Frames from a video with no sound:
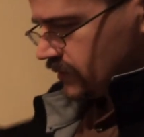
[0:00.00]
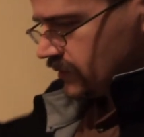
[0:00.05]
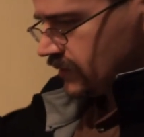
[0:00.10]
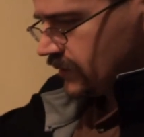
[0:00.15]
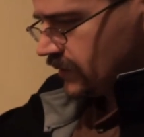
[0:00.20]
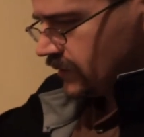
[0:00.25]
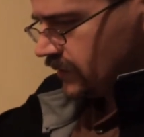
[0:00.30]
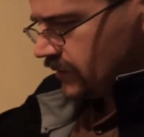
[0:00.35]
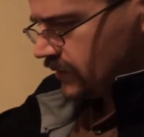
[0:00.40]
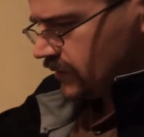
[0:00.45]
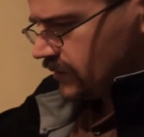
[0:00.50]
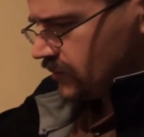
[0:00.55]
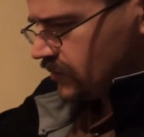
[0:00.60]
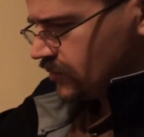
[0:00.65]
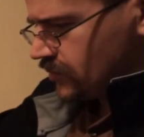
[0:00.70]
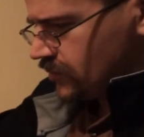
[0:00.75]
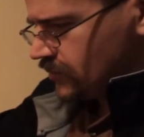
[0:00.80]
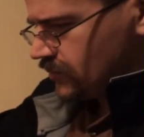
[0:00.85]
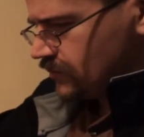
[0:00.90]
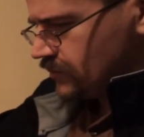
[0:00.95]
did the
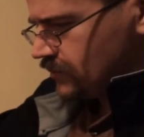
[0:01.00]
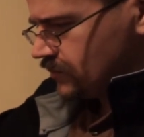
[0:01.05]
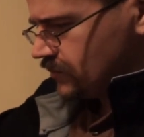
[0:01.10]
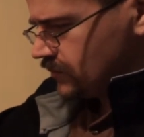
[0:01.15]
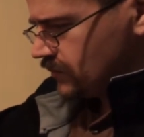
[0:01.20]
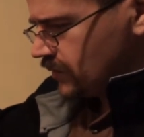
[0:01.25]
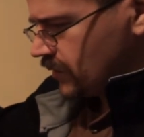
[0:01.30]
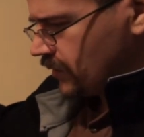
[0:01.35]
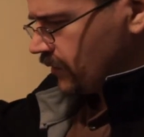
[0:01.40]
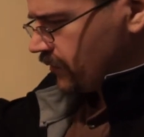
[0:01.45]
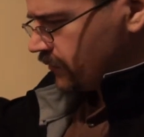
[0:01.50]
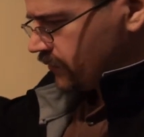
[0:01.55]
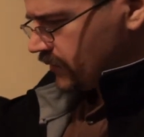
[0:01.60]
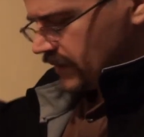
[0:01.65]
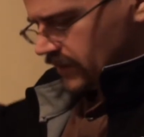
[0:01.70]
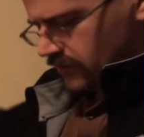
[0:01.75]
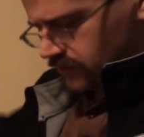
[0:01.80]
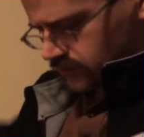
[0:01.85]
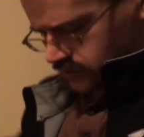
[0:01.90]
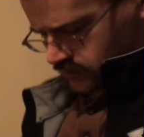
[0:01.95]
3
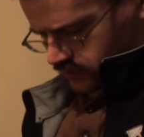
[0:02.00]
outer